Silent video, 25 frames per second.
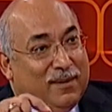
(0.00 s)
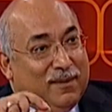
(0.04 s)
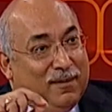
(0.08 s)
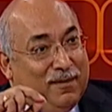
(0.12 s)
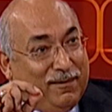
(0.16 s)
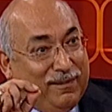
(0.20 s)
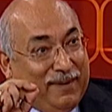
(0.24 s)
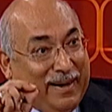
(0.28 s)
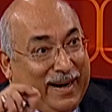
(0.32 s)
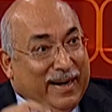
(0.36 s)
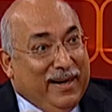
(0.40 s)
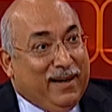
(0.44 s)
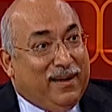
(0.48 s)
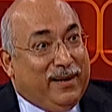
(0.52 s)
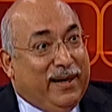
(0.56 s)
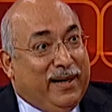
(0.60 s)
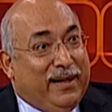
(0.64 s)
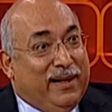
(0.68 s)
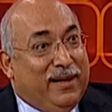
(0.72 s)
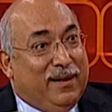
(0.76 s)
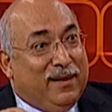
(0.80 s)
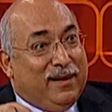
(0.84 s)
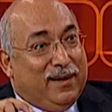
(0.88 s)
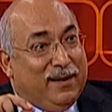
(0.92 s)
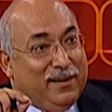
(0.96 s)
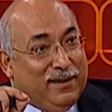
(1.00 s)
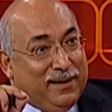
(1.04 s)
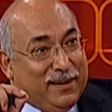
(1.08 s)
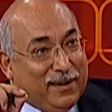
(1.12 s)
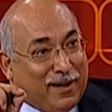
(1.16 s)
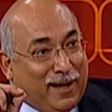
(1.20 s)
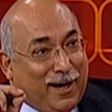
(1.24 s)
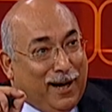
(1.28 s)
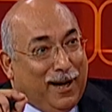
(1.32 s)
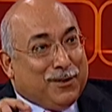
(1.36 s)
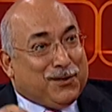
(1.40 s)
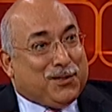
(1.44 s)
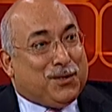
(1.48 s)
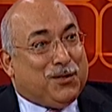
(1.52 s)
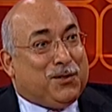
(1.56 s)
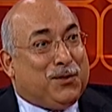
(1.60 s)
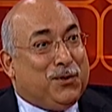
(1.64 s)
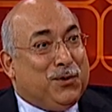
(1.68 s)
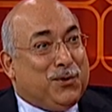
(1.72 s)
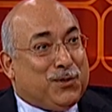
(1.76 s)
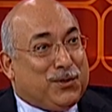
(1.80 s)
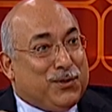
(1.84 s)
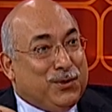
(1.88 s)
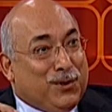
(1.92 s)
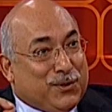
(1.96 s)
violating the
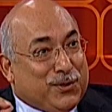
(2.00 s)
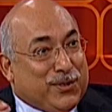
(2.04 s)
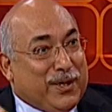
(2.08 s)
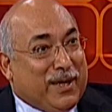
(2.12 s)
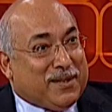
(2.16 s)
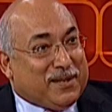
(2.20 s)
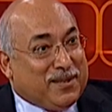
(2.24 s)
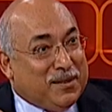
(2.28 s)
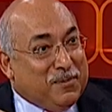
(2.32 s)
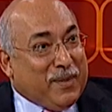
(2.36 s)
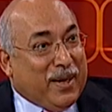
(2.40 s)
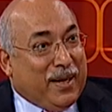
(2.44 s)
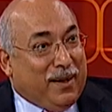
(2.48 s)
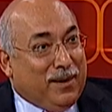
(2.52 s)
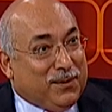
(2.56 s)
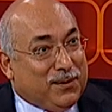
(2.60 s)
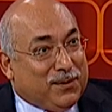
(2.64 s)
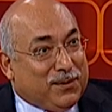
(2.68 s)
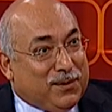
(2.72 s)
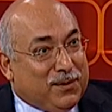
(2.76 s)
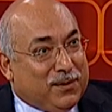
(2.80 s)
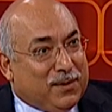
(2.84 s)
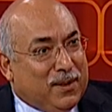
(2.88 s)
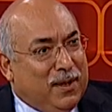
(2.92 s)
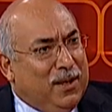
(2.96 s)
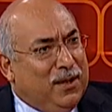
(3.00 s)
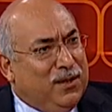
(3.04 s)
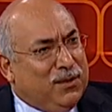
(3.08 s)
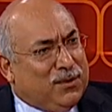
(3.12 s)
constitutional checks and balances.